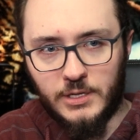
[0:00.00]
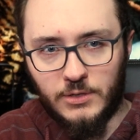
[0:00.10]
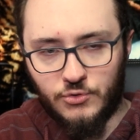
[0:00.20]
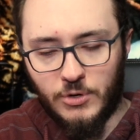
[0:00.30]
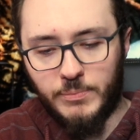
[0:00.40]

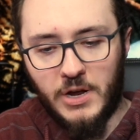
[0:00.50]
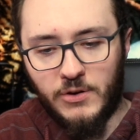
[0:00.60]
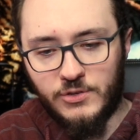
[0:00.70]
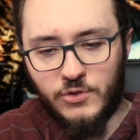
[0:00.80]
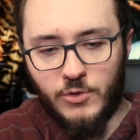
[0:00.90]
it'll drip
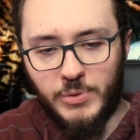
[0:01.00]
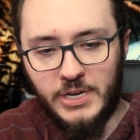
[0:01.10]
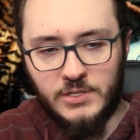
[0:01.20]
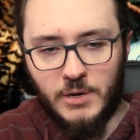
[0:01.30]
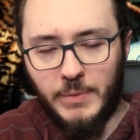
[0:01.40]
down onto the
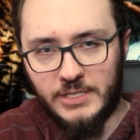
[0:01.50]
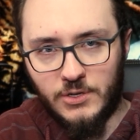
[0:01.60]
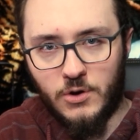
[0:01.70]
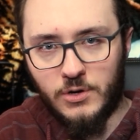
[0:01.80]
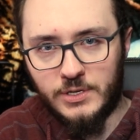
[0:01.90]
piece and it makes
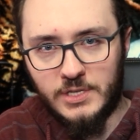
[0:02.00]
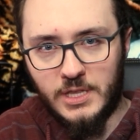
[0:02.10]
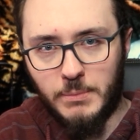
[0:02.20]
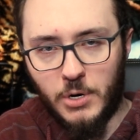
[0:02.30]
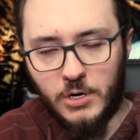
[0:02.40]
it hard to
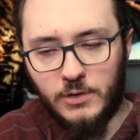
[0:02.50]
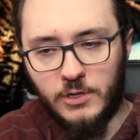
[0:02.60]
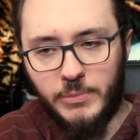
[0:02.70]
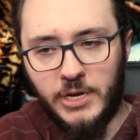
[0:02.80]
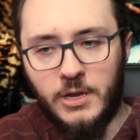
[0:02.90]
see the mark a
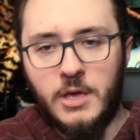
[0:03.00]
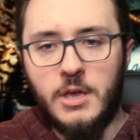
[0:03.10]
little bit.